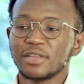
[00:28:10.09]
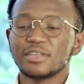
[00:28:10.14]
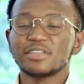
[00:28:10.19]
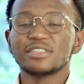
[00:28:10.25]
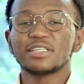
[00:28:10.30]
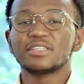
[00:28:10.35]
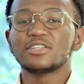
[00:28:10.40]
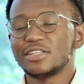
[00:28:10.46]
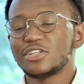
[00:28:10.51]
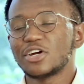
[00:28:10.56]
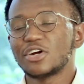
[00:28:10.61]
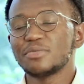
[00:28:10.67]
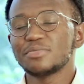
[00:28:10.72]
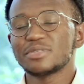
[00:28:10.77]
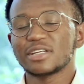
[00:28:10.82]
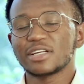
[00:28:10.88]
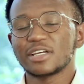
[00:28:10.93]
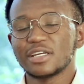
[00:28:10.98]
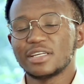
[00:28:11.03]
there's the
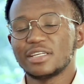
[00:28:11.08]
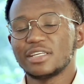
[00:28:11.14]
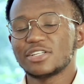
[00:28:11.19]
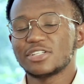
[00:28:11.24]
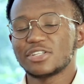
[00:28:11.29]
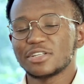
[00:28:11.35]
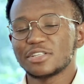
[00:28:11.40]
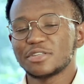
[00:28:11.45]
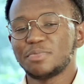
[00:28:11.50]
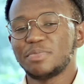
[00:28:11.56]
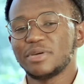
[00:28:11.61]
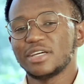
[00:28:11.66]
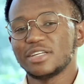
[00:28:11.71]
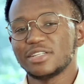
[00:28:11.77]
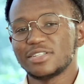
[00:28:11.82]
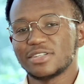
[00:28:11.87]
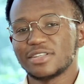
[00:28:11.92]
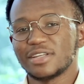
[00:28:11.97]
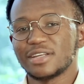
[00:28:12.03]
terms and conditions
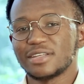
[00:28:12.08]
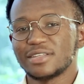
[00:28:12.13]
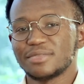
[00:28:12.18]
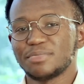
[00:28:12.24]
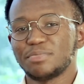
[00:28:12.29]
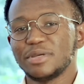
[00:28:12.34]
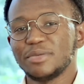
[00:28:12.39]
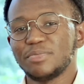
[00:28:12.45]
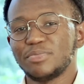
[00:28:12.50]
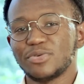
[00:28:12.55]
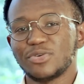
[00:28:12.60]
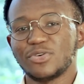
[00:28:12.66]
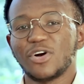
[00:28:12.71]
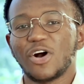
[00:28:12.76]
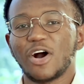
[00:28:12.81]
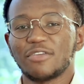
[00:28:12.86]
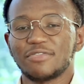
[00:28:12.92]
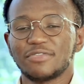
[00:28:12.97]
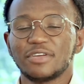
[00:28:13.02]
page that
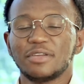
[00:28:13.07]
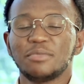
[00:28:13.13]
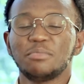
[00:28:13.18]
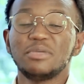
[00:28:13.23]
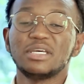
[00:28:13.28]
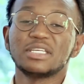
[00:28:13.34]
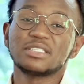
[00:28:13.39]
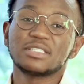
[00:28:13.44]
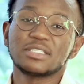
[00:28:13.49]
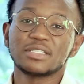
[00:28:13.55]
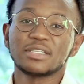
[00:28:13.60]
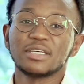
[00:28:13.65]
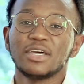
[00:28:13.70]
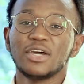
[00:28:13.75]
people often miss